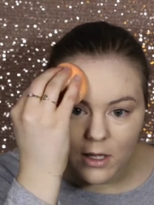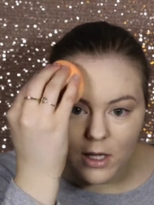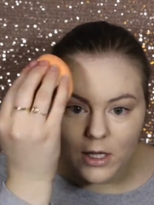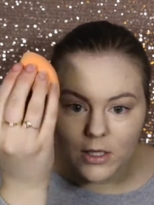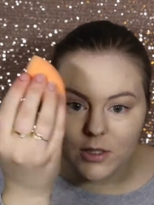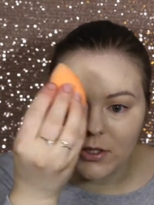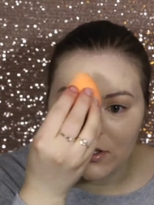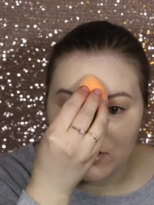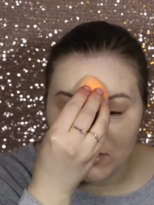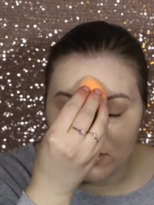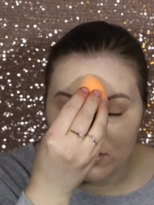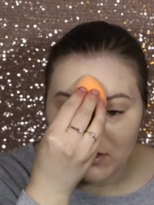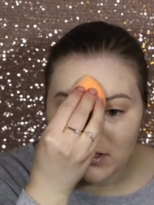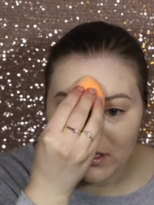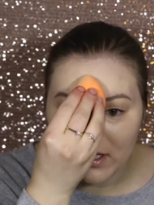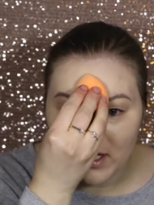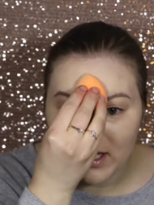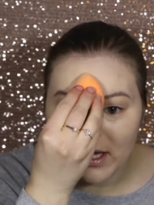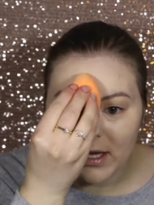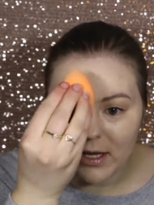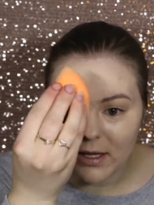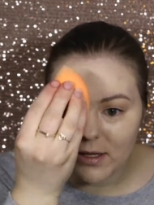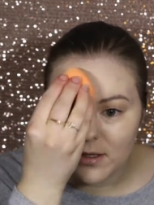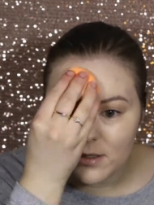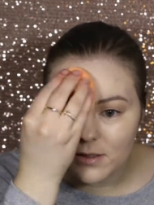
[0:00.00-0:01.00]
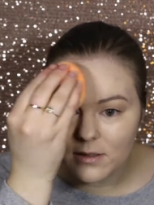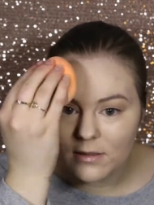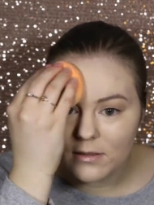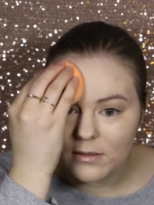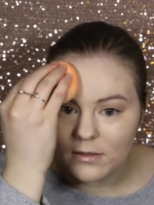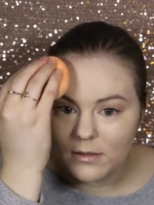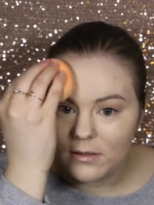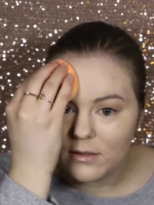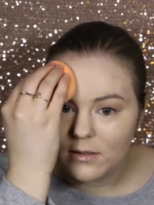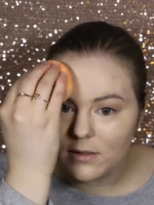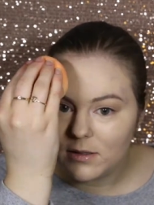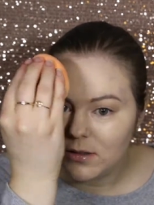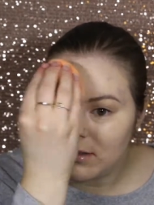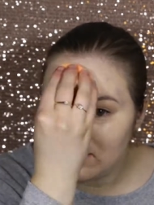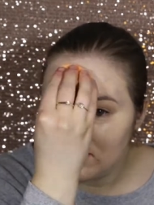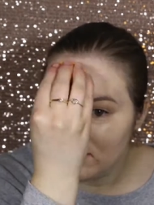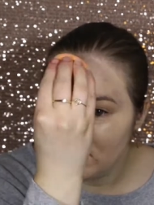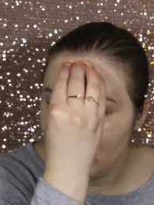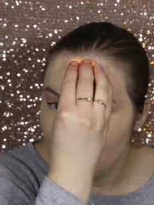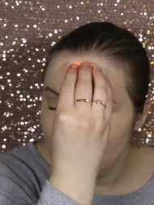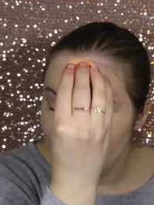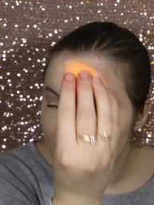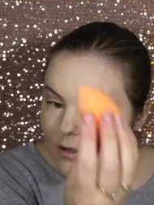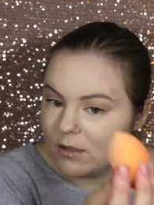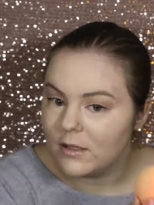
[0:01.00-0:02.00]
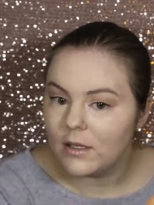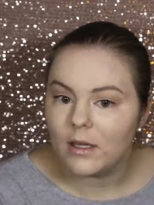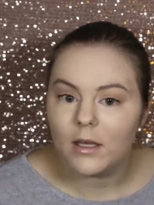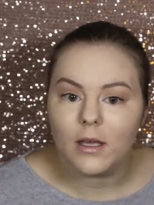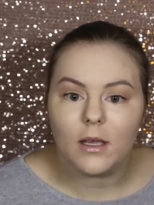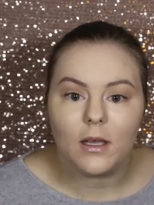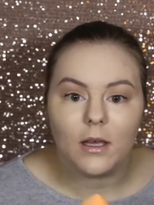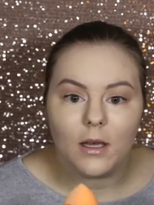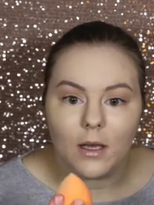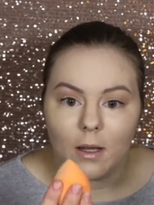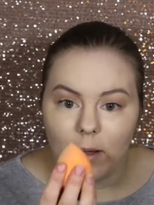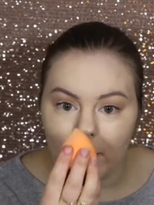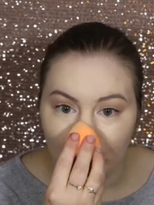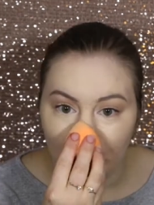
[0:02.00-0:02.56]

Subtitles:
I do like the